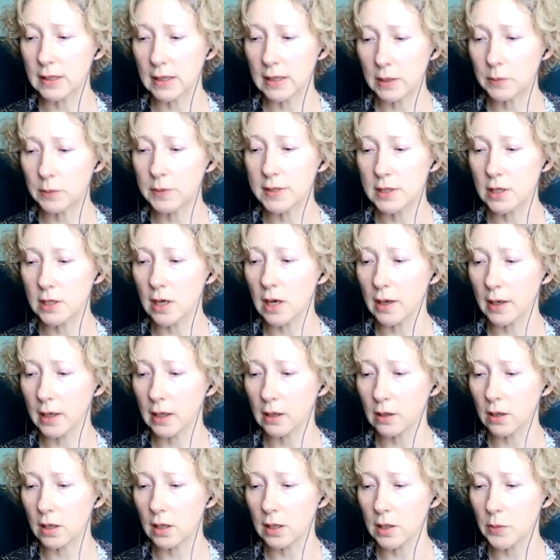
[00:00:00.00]
He was
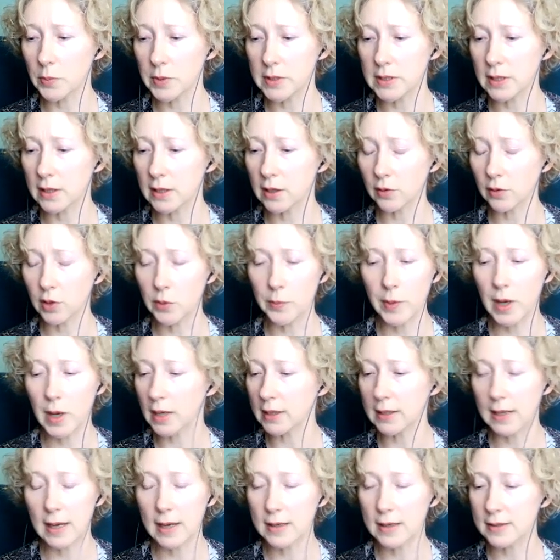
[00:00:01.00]
talking on a particular
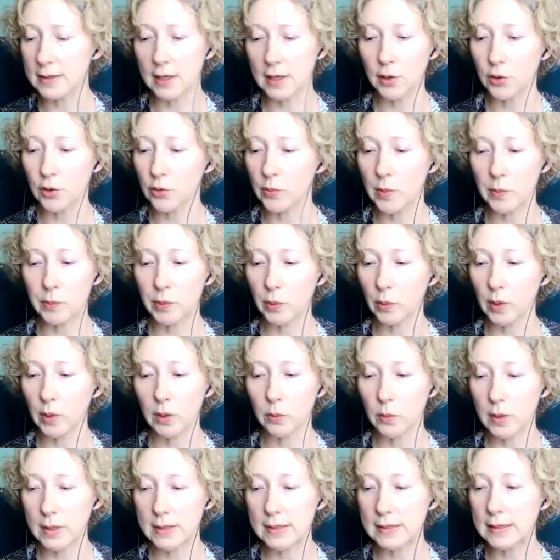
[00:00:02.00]
podcast. I don't remember what
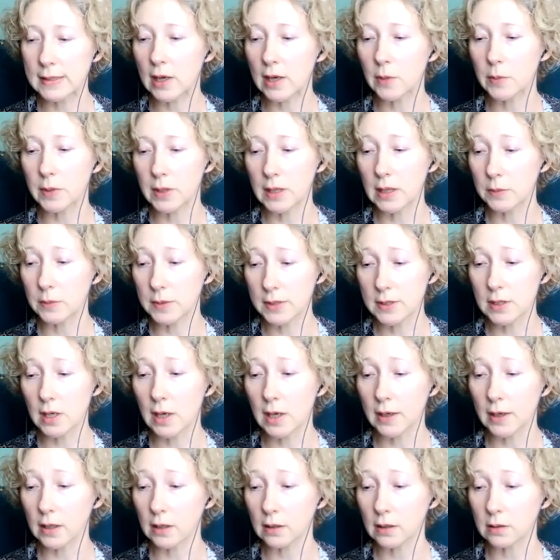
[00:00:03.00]
it was now, but he was
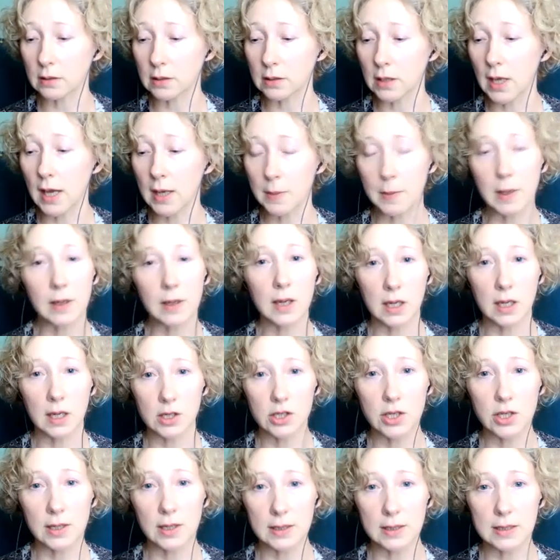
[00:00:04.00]
talking a lot about
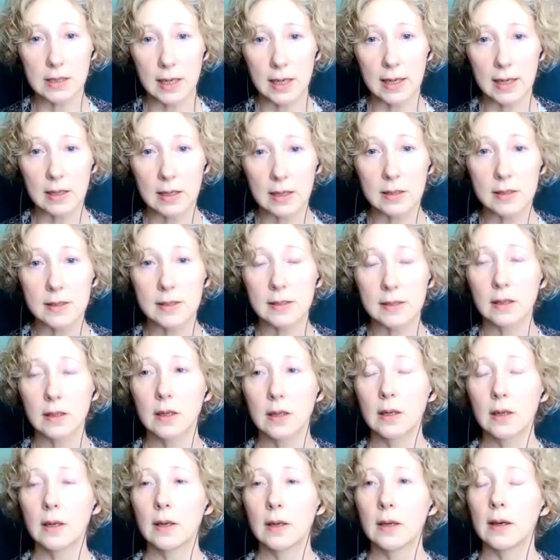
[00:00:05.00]
ketogenic diets.
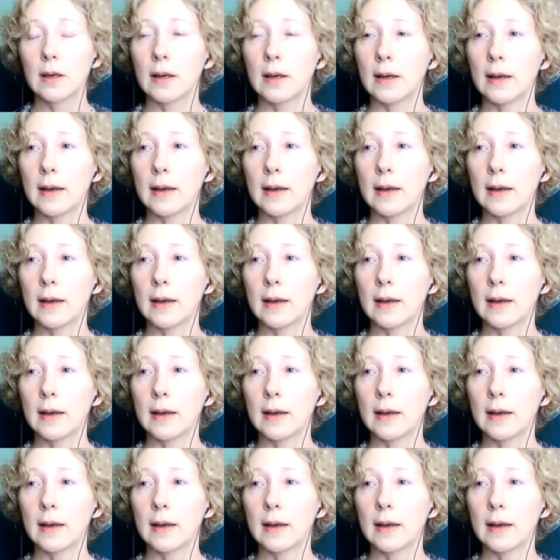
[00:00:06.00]
Yeah.